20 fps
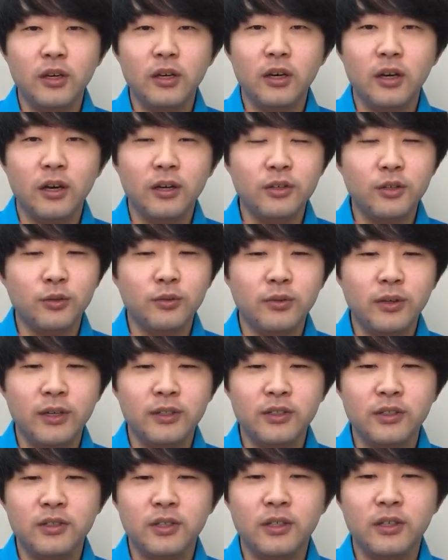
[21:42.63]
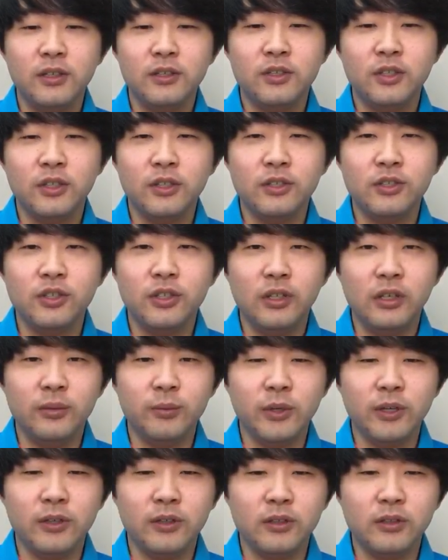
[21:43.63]
don't hesitate to send us an
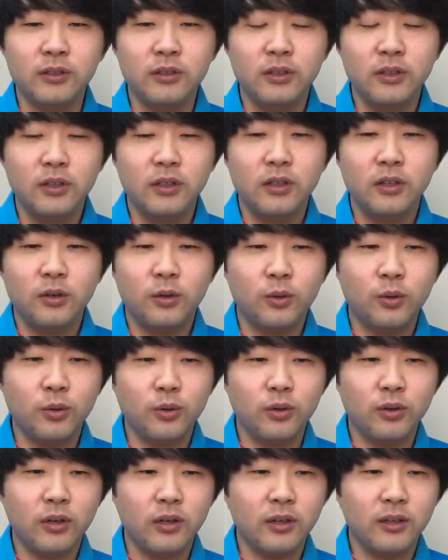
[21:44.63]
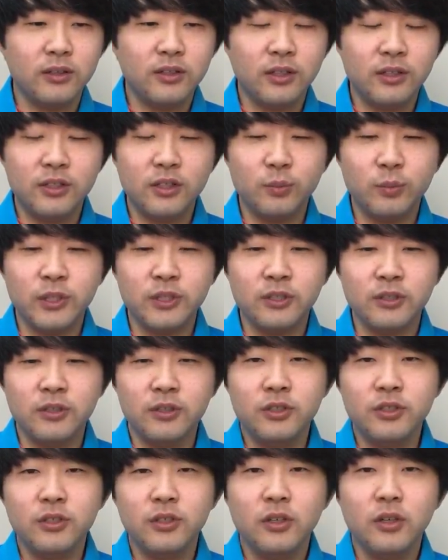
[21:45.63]
email or send us a
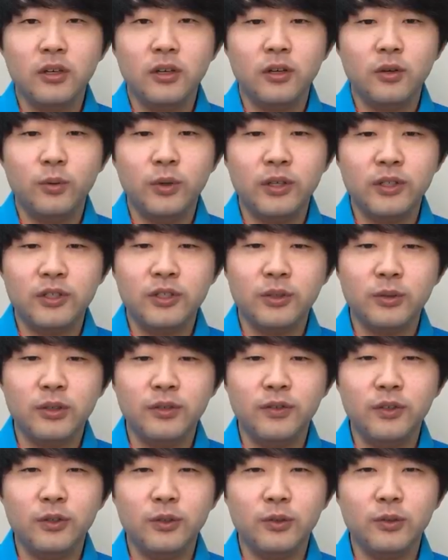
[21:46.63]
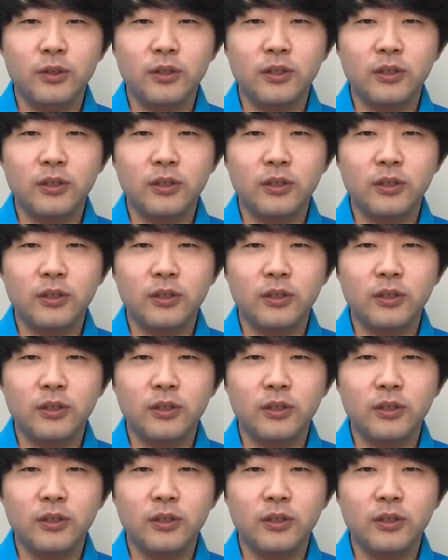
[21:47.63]
message. We can still give you